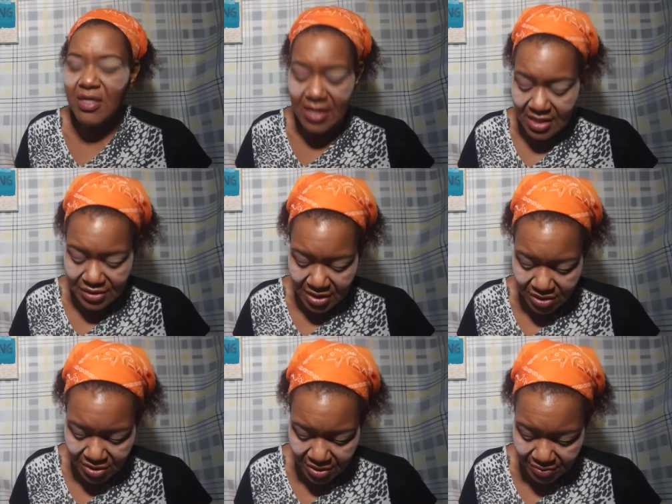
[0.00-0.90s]

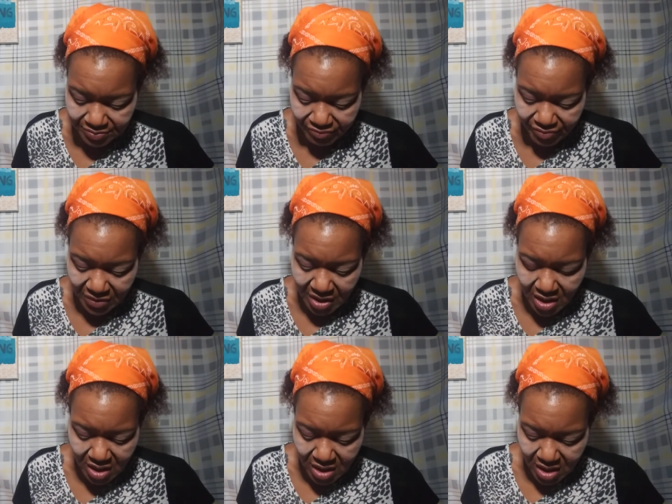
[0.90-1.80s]
anything, you know.
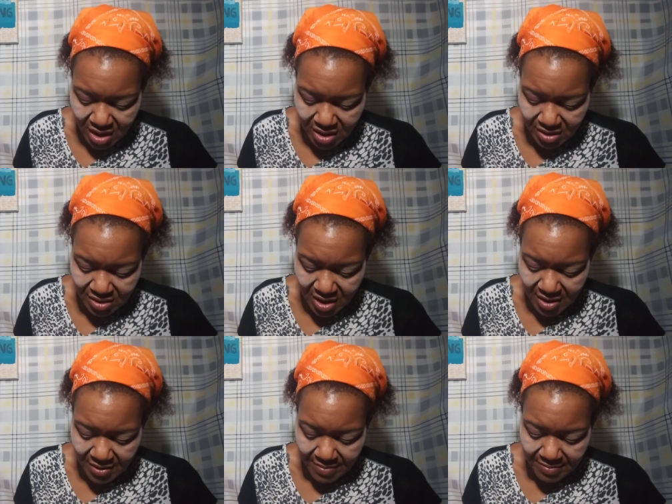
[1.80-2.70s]

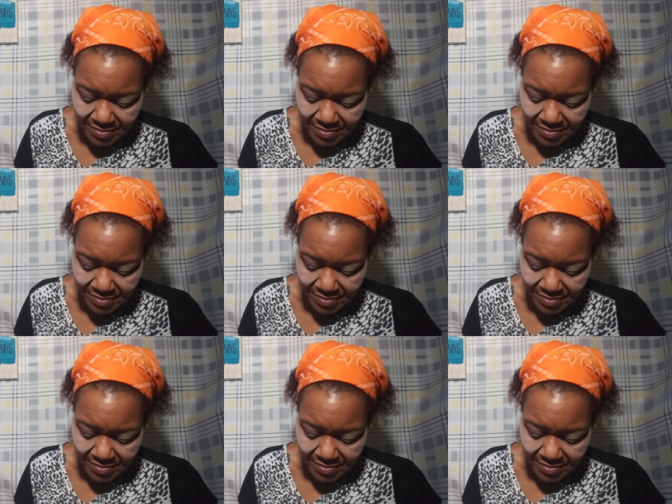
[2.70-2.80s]
Um,